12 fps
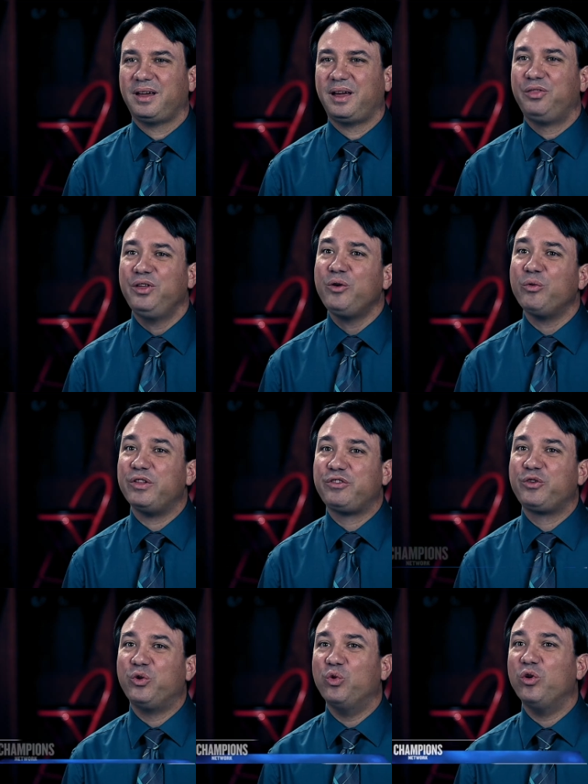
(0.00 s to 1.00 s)
I think
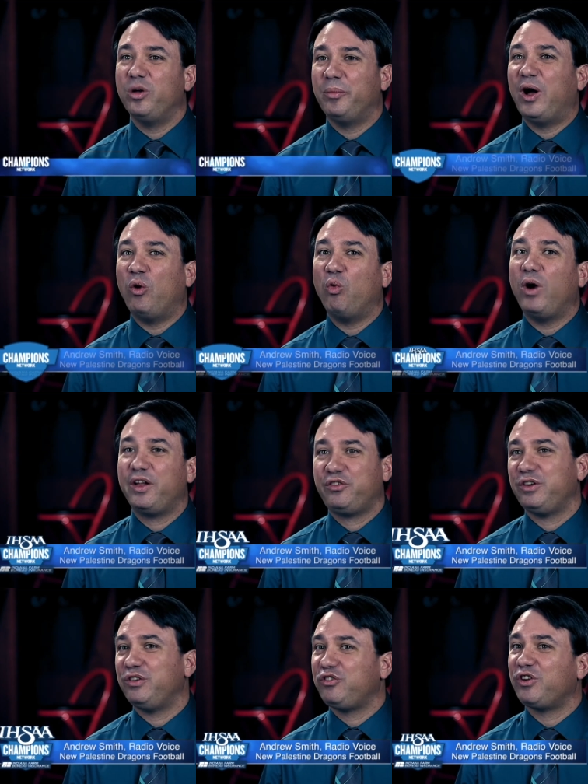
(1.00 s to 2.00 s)
what's cool about
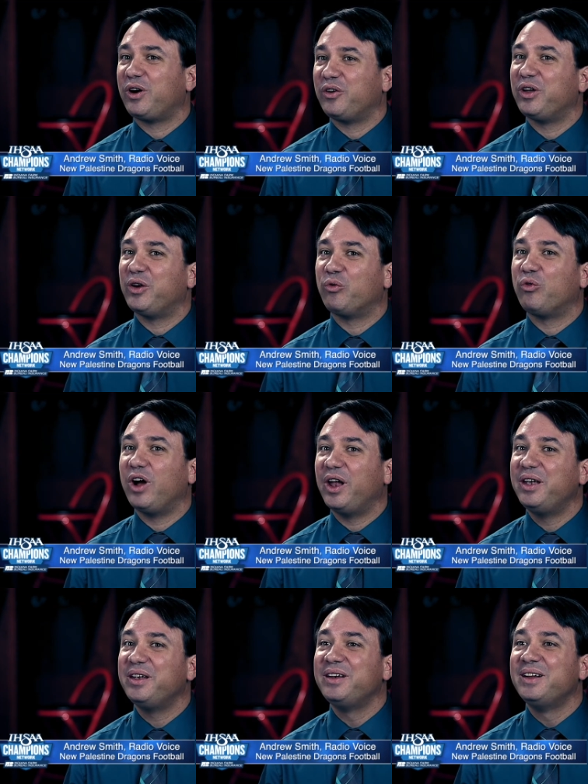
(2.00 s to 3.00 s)
watching Charlie
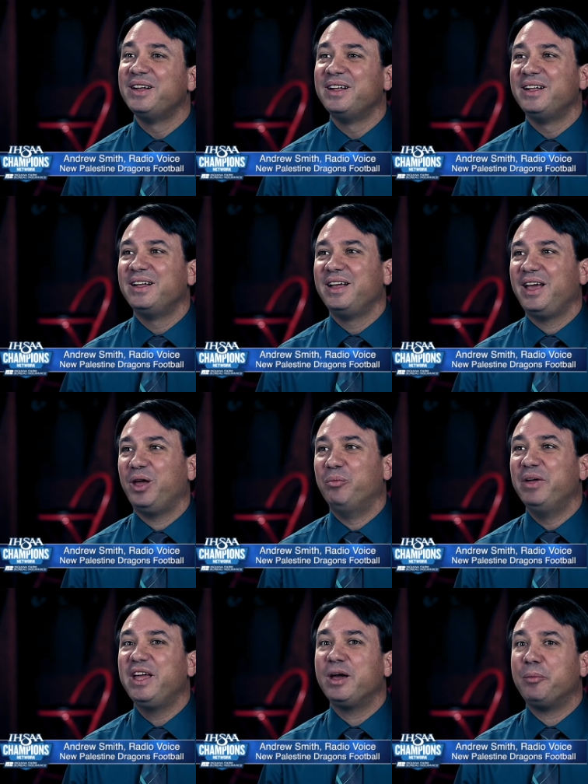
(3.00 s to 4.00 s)
run
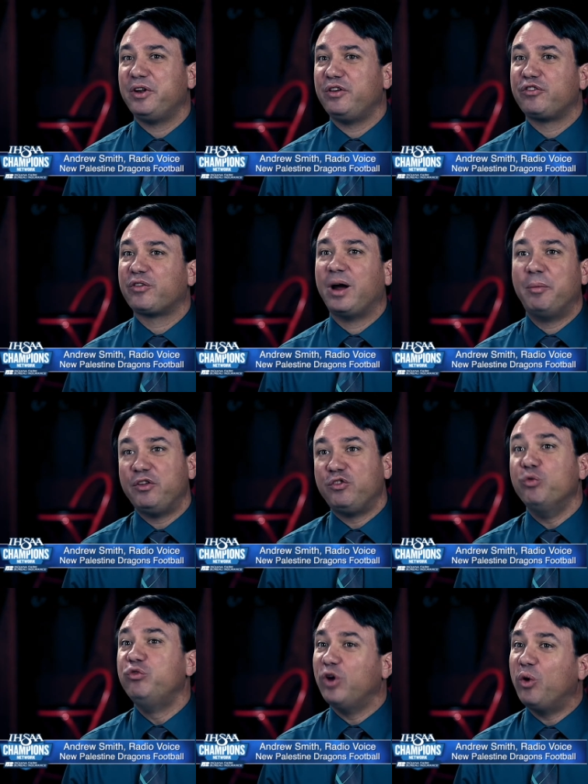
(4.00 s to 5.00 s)
and being able to describe it as
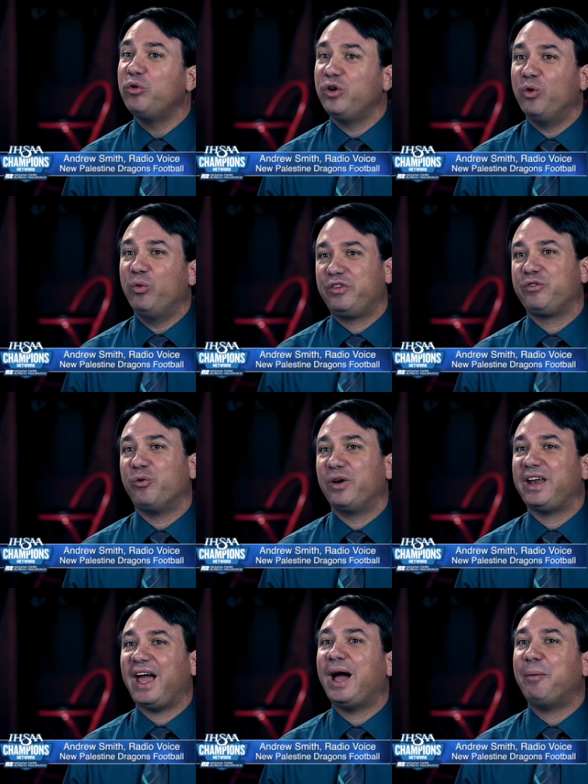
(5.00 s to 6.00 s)
you don't know what's
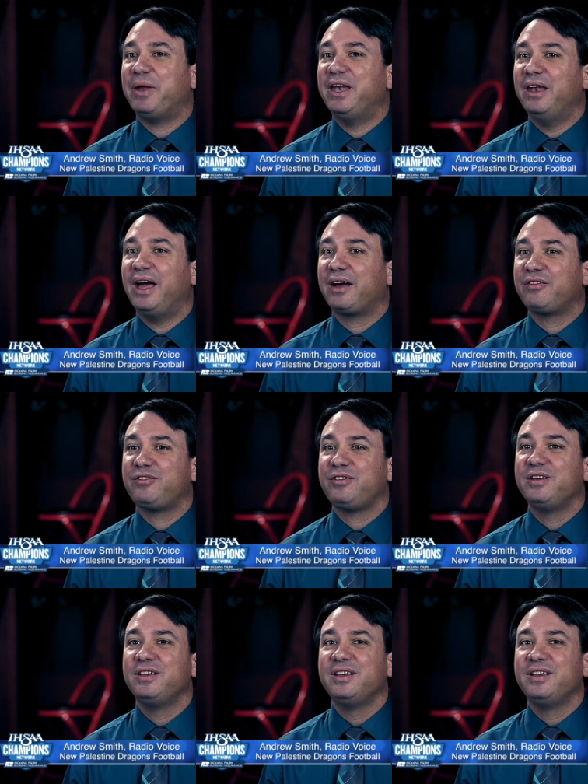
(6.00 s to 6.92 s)
going to happen next.